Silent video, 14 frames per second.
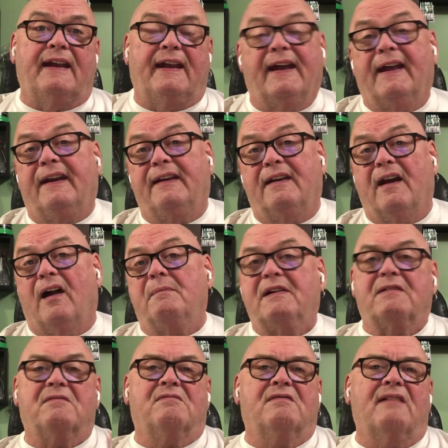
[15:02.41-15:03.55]
and I'll be
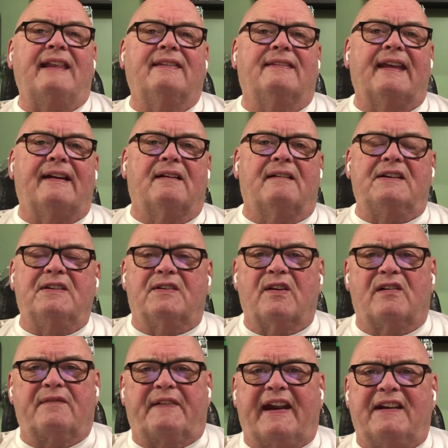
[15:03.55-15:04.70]
right there in your
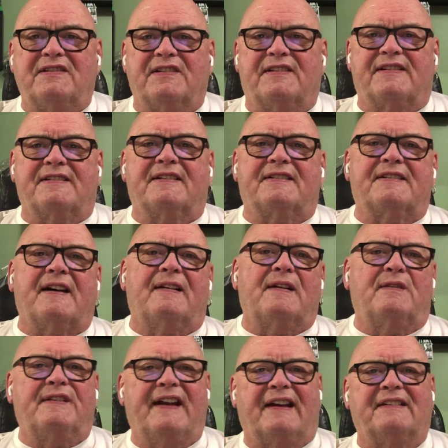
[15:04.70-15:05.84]
notifications to start
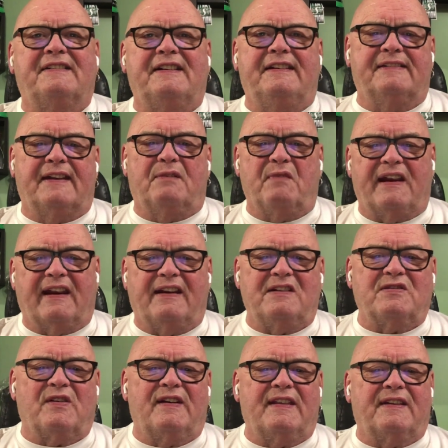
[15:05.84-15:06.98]
out next season, and we can
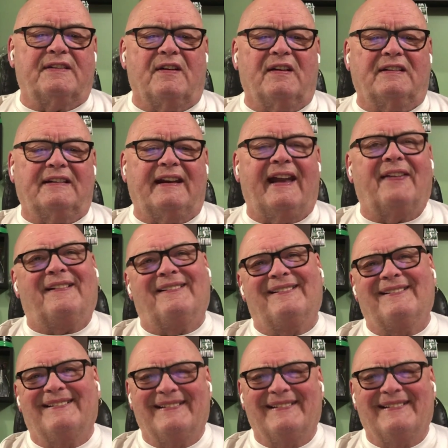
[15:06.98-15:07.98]
enjoy this all together.